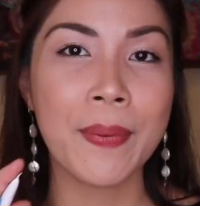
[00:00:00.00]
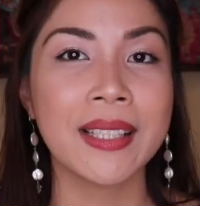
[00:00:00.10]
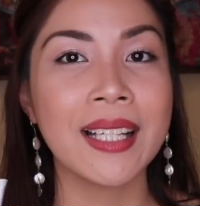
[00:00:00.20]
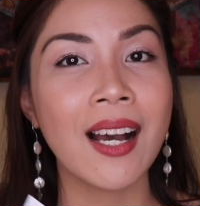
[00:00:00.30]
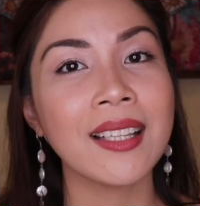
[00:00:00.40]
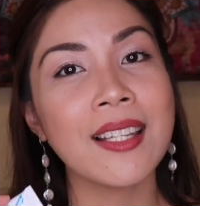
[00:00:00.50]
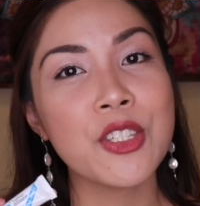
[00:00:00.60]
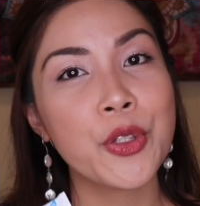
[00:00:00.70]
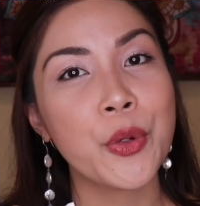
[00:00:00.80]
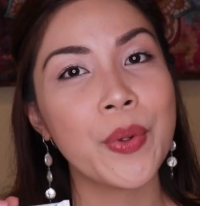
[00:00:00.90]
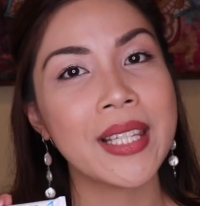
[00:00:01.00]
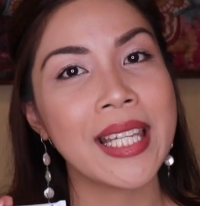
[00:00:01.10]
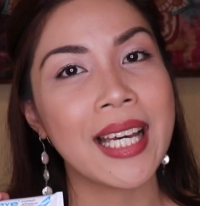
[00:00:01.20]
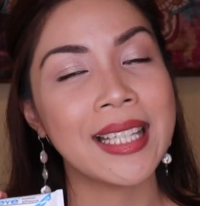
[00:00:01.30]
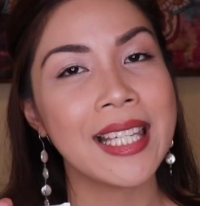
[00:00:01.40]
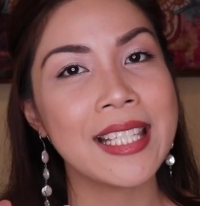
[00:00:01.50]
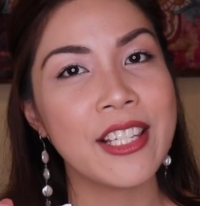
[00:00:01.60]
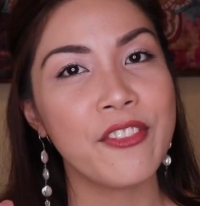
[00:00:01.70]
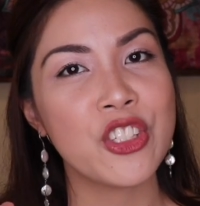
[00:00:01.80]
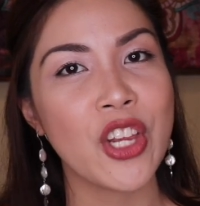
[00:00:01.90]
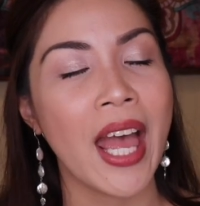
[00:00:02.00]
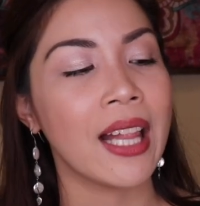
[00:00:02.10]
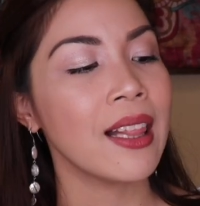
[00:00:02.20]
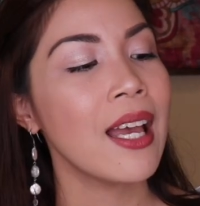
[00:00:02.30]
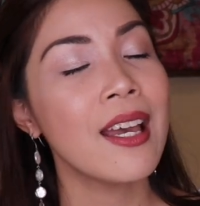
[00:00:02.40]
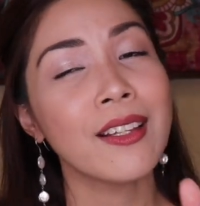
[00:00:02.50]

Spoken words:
But I got this too with the adhesive gel.